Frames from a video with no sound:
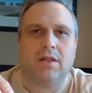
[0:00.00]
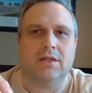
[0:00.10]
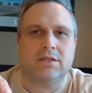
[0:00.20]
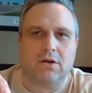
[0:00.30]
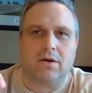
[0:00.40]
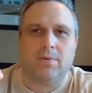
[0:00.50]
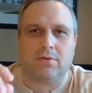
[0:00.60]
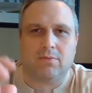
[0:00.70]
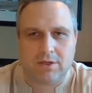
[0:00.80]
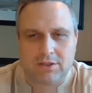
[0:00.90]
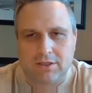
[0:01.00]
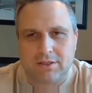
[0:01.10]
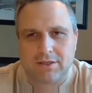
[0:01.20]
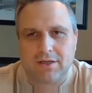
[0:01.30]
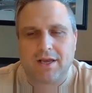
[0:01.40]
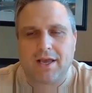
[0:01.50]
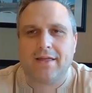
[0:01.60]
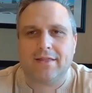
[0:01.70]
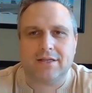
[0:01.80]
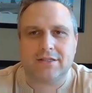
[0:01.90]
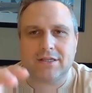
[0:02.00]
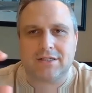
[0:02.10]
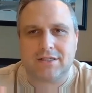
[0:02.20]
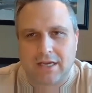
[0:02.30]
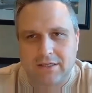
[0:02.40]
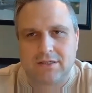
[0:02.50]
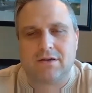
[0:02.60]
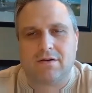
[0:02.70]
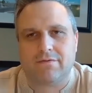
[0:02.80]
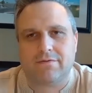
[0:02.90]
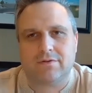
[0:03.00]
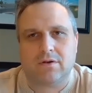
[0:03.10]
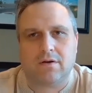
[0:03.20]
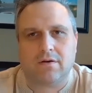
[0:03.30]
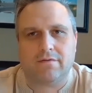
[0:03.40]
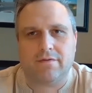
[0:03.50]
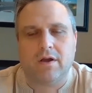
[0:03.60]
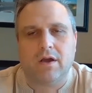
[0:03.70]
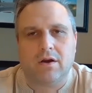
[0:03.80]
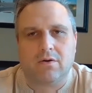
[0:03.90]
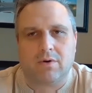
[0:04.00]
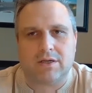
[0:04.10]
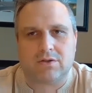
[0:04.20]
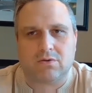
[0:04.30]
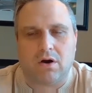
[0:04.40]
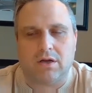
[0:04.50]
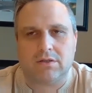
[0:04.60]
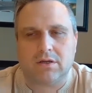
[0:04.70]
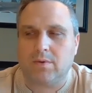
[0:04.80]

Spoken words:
Let's talk about the riches and the successes of restaurants.